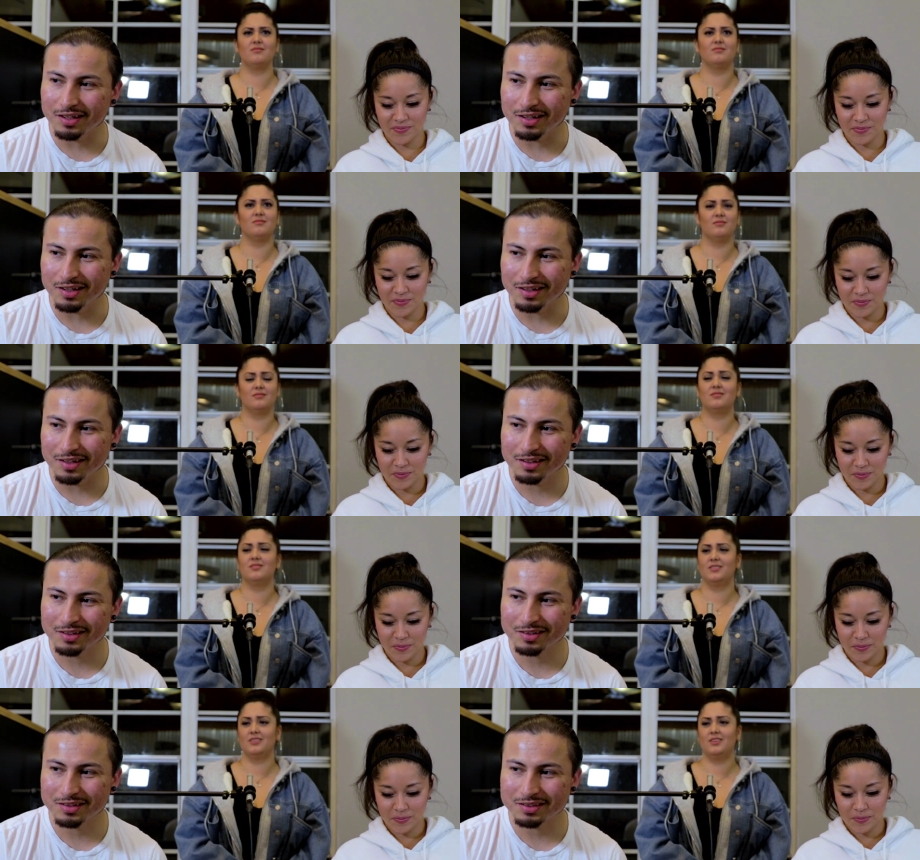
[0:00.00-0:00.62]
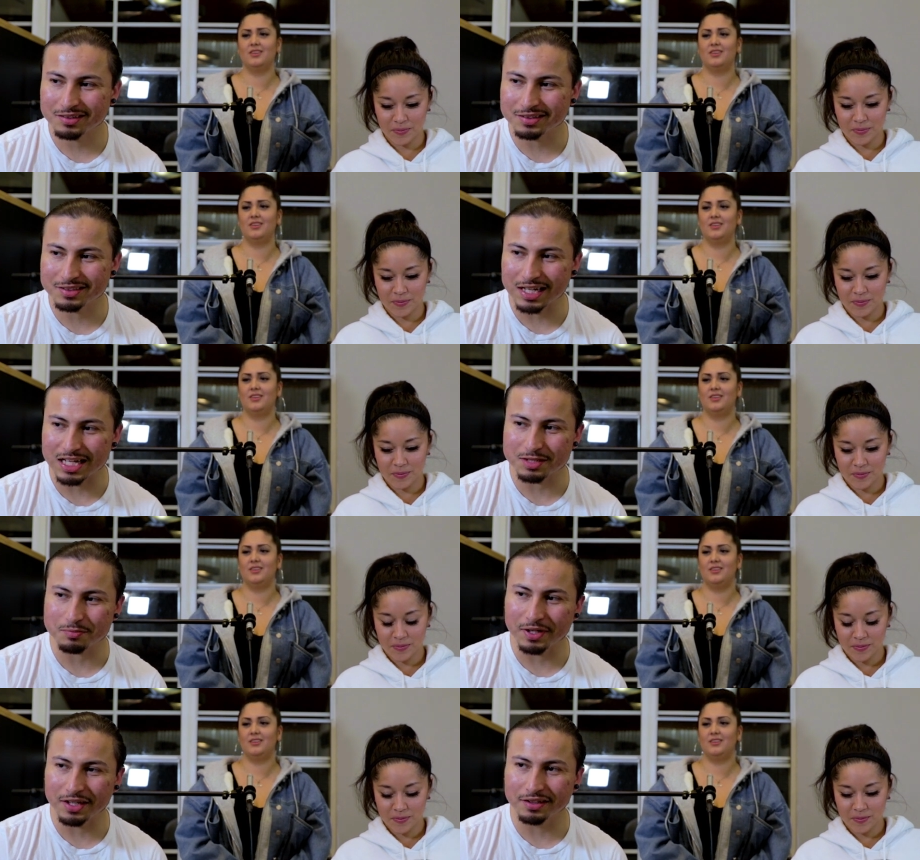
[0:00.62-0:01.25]
Speaker 1: uh,
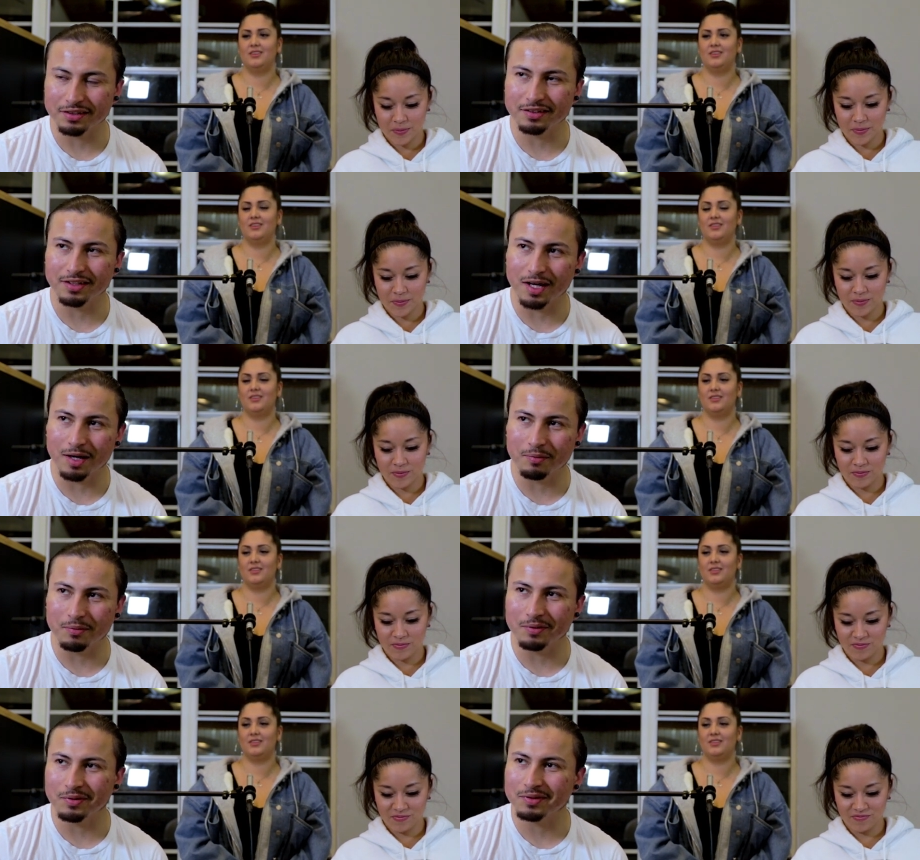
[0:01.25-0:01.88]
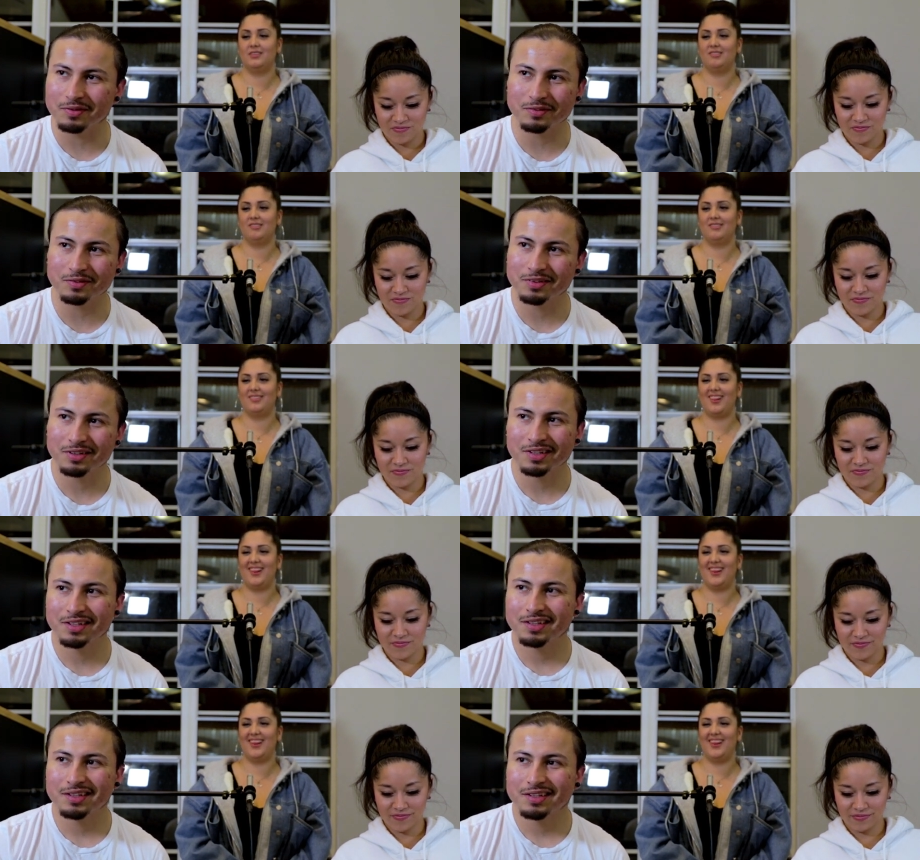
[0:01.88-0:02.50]
Tasmanian Devil.
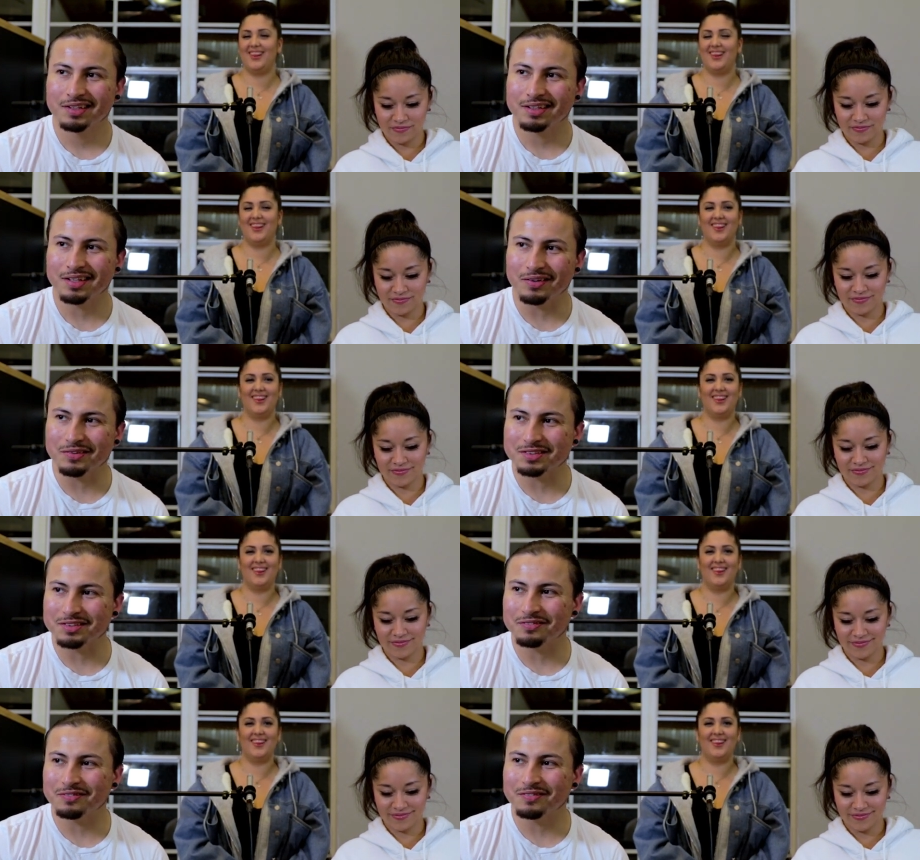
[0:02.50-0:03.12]
That one's a.